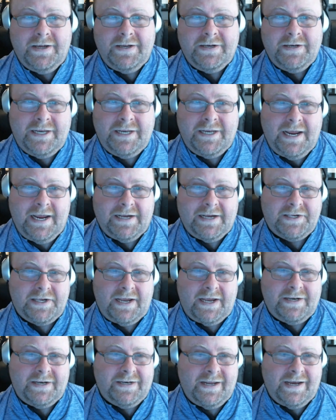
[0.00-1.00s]

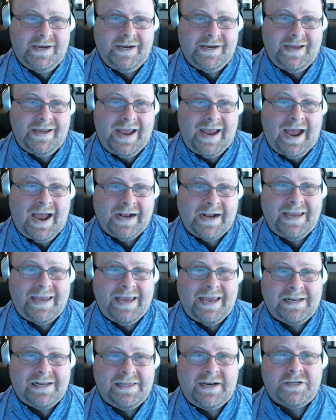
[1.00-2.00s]
TSN
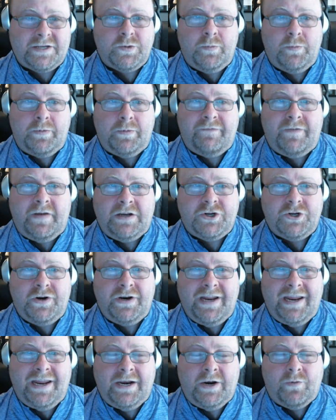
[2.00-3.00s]
Hockey Analytics will be
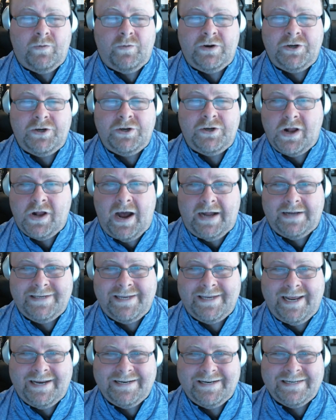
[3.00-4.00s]
featured in original
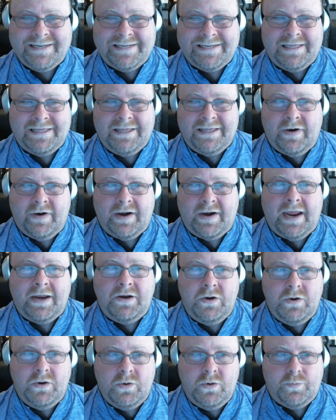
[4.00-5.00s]
content, delivering
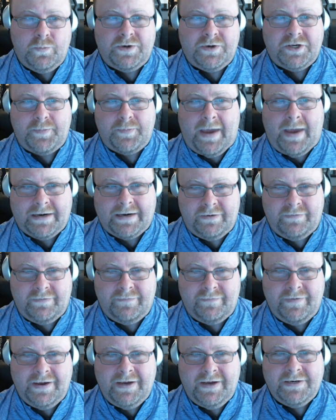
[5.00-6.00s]
a new
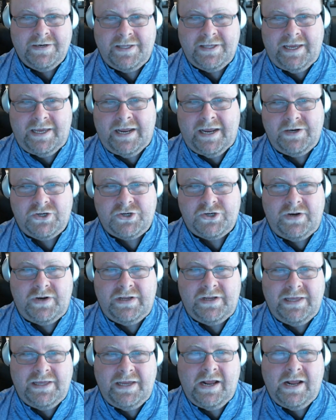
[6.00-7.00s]
perspective to the
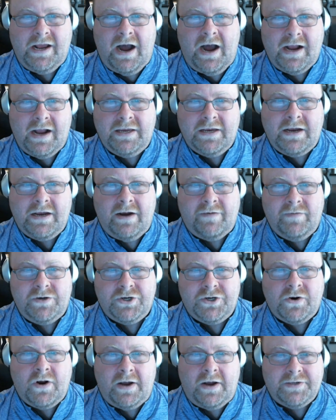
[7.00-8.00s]
industry-leading hockey
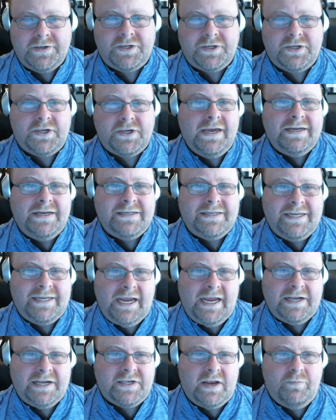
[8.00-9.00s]
coverage across
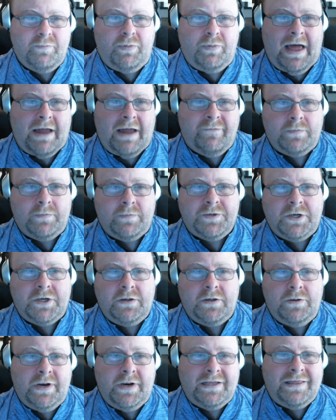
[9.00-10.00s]
TSN platforms,
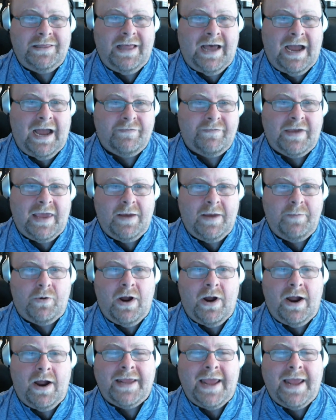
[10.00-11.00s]
including live game
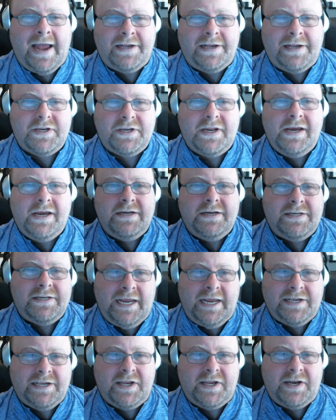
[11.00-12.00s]
broadcasts,
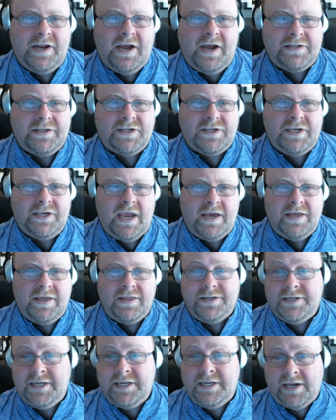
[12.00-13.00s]
TSN.ca,
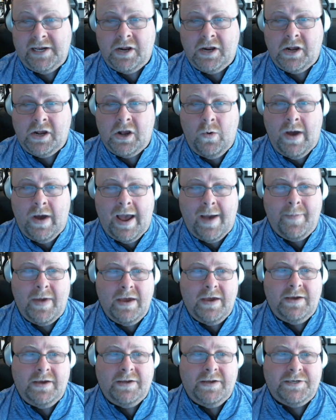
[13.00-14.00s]
the TSN Go
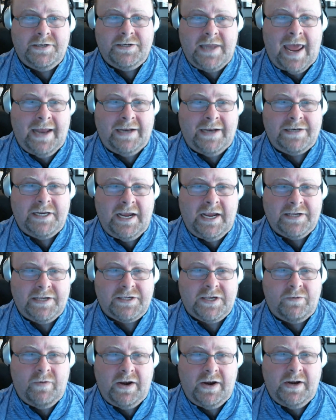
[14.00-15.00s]
app, and
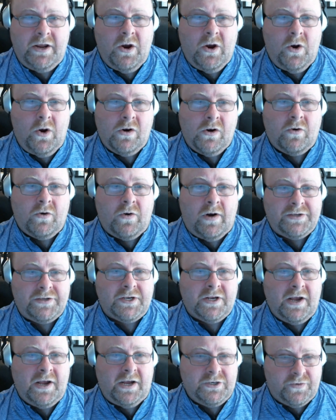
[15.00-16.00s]
TSN Radio across
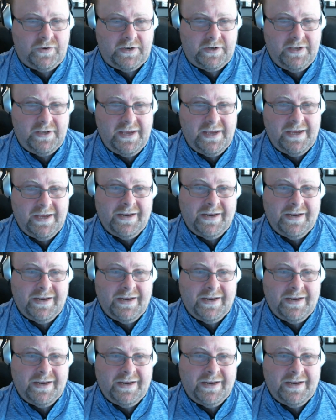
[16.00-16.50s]
the country.